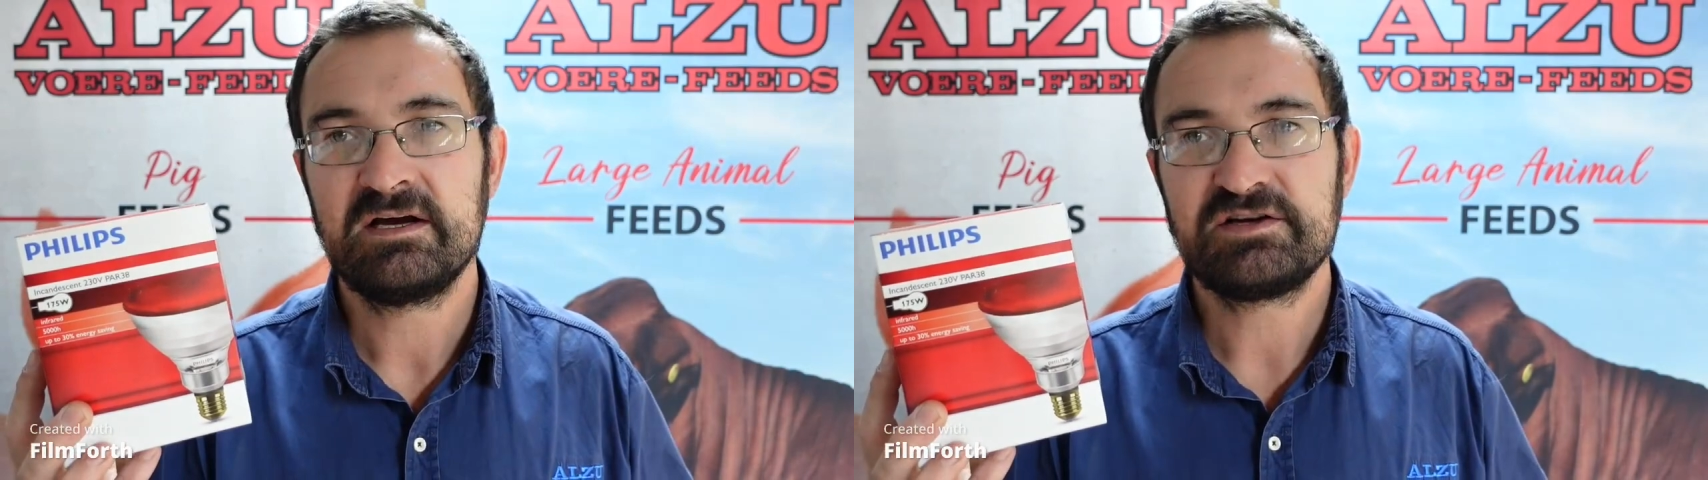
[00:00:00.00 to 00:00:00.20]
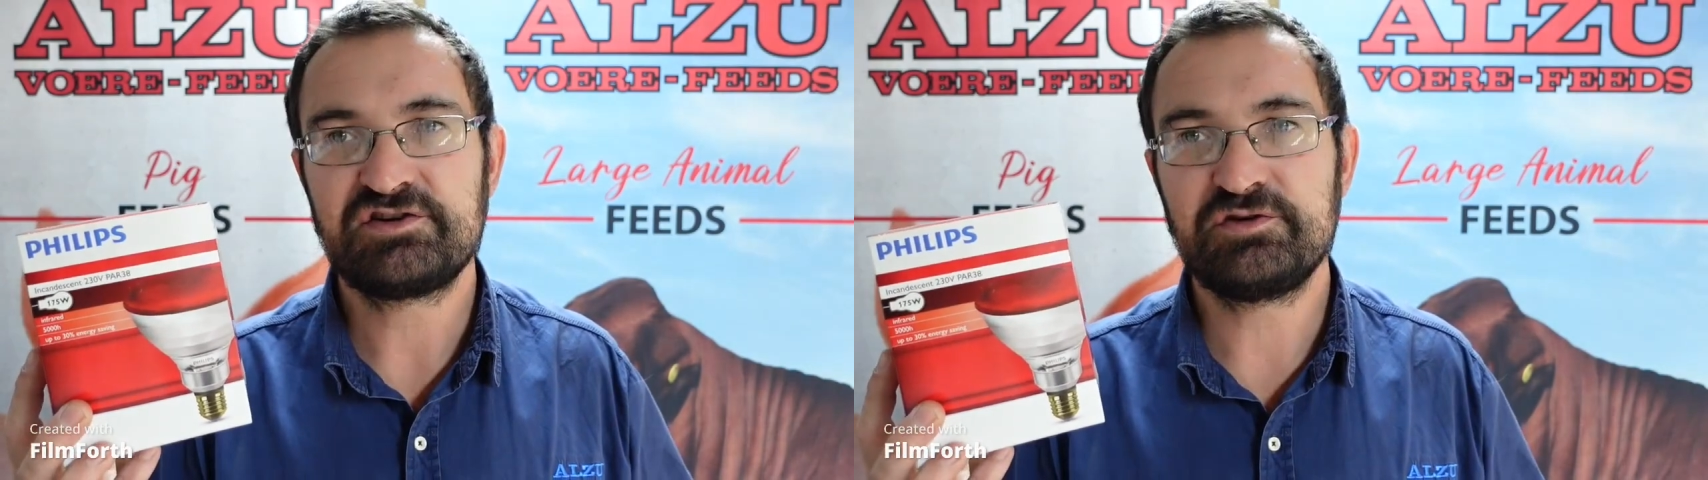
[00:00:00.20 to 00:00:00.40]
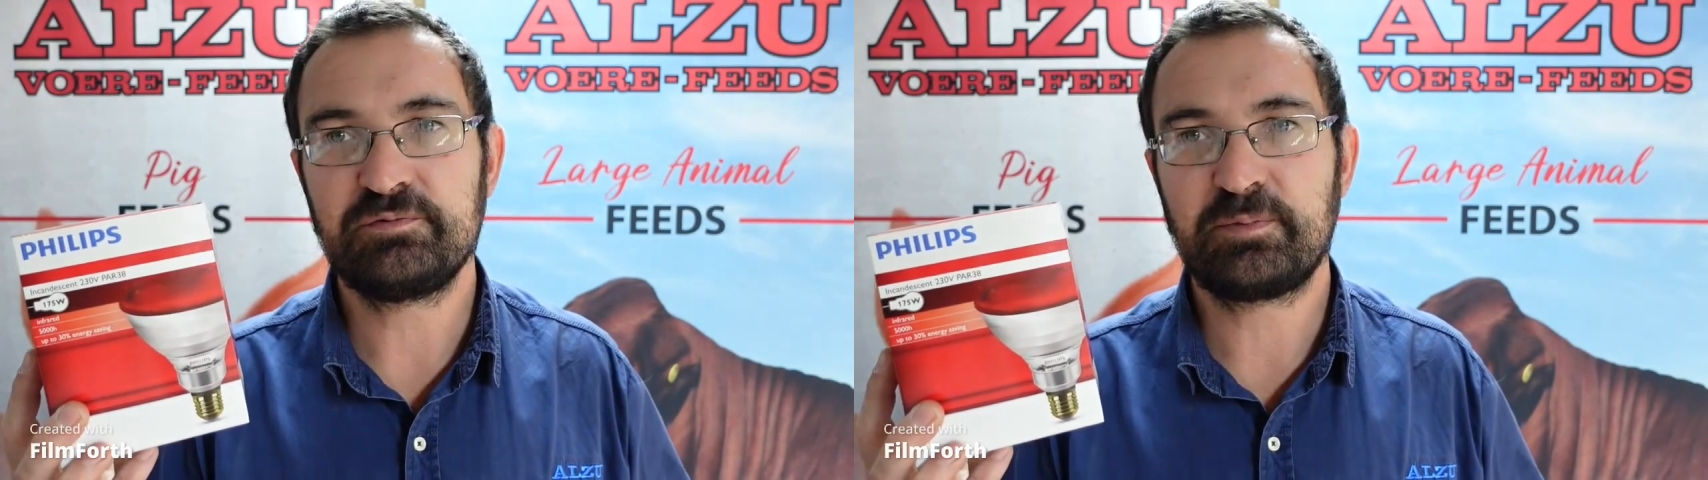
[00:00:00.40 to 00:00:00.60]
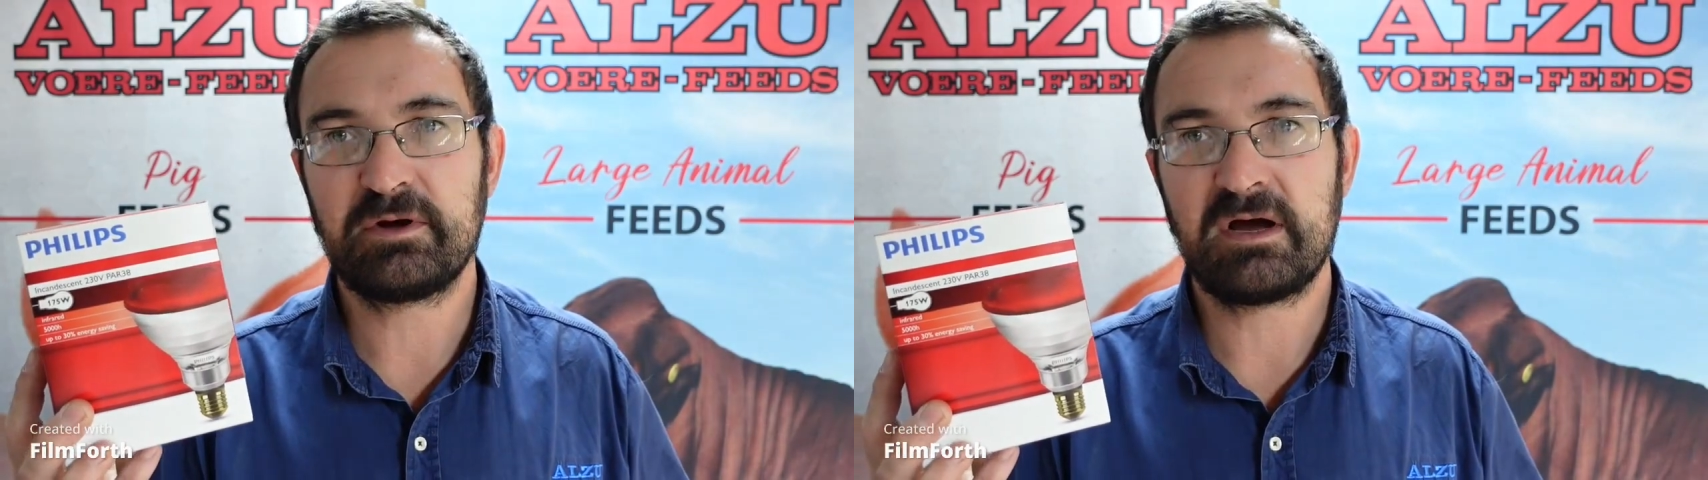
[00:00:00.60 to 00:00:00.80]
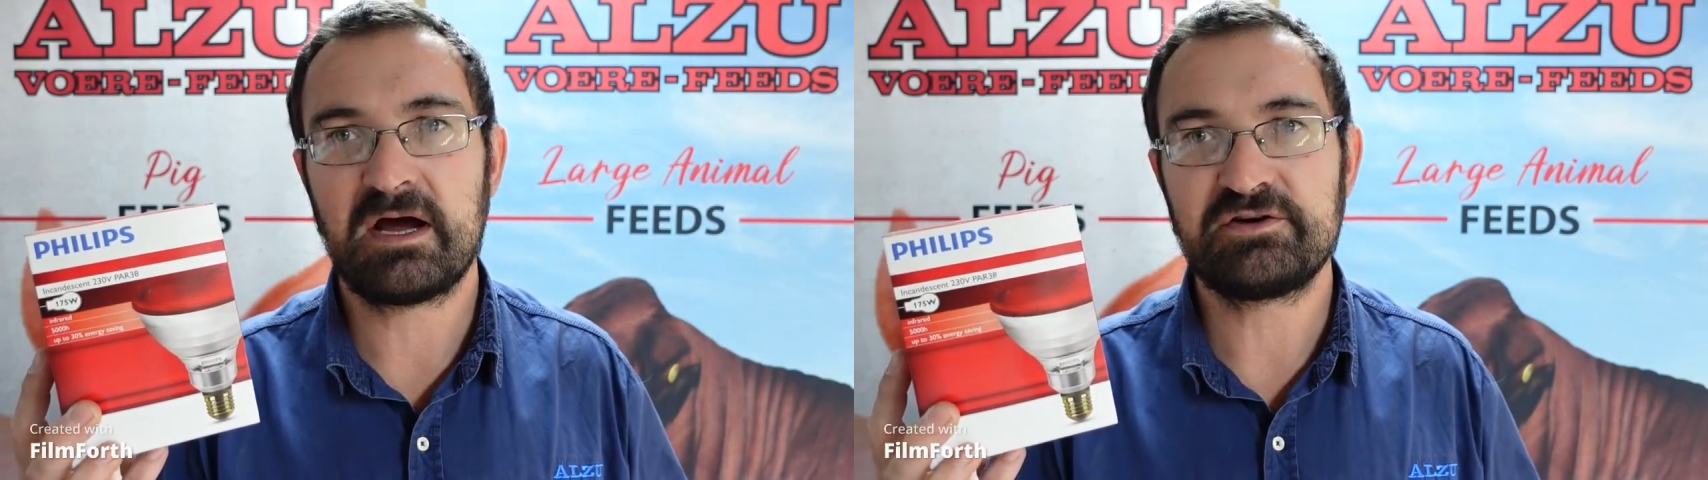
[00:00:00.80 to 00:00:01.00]
2 per
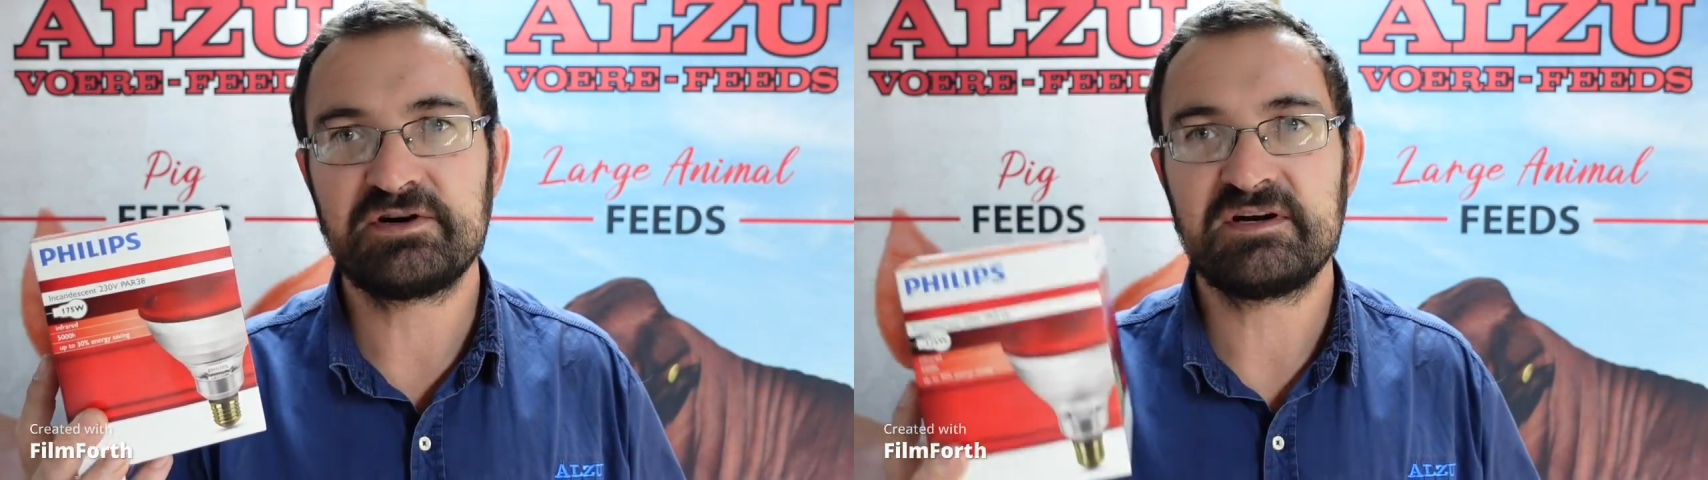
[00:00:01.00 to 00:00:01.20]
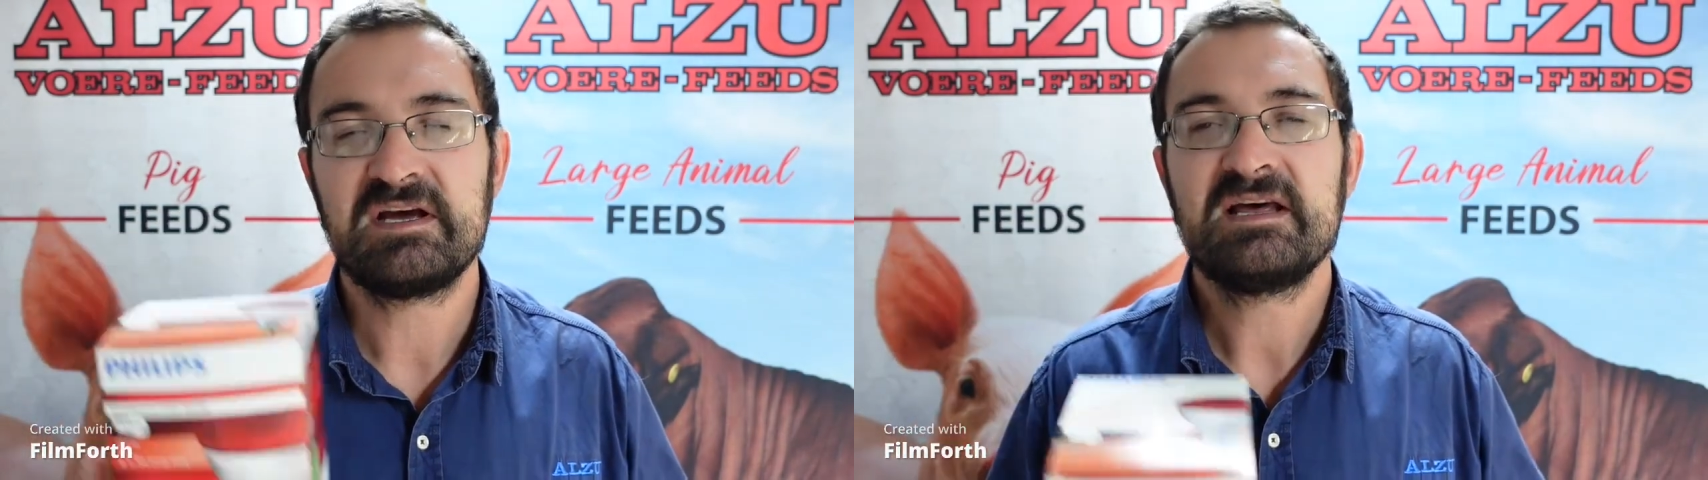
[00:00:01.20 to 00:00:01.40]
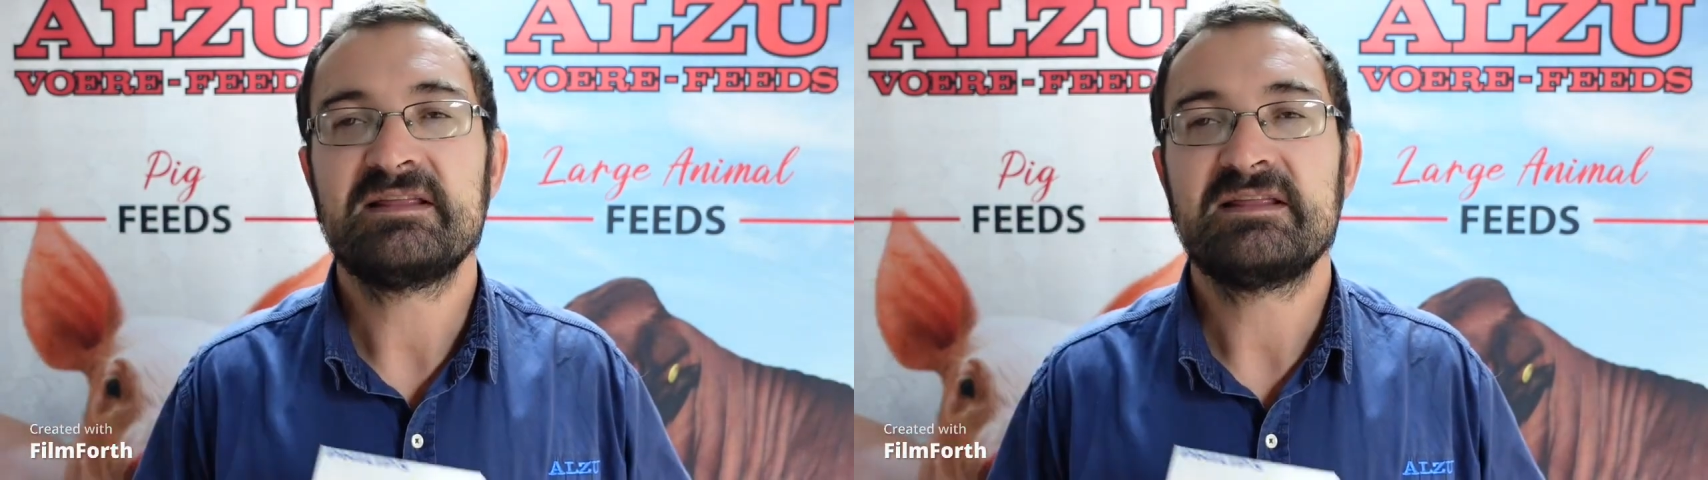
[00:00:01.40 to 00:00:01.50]
100.